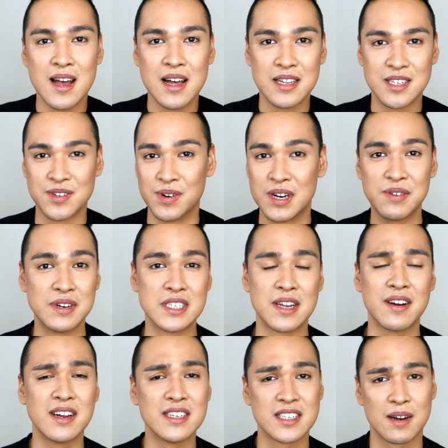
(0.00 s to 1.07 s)
So anyways,
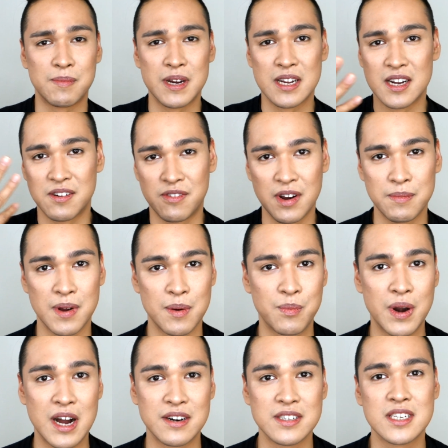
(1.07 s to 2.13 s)
I'm gonna start by covering my
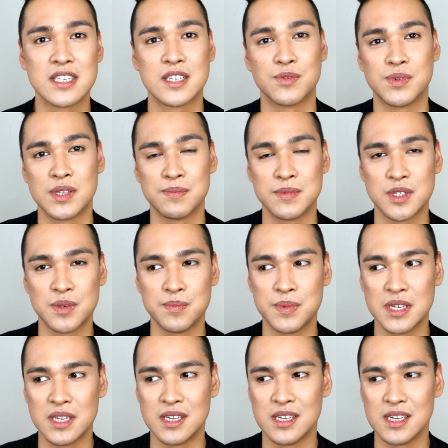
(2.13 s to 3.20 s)
brows because I want them to
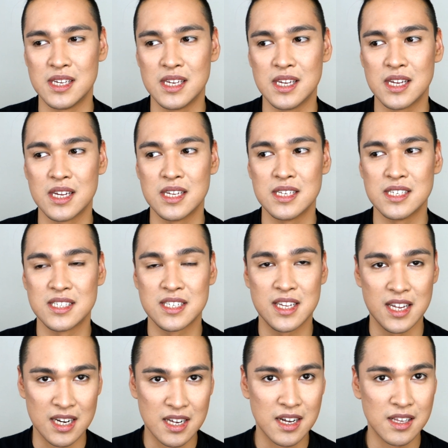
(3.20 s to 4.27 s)
be
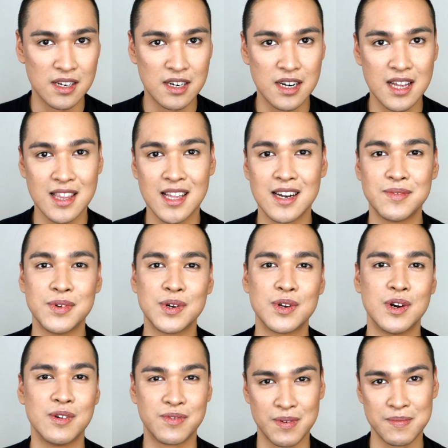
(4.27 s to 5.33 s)
skin colored and then we'll
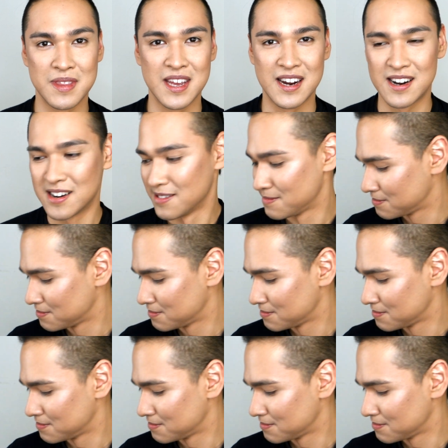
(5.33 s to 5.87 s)
go from there.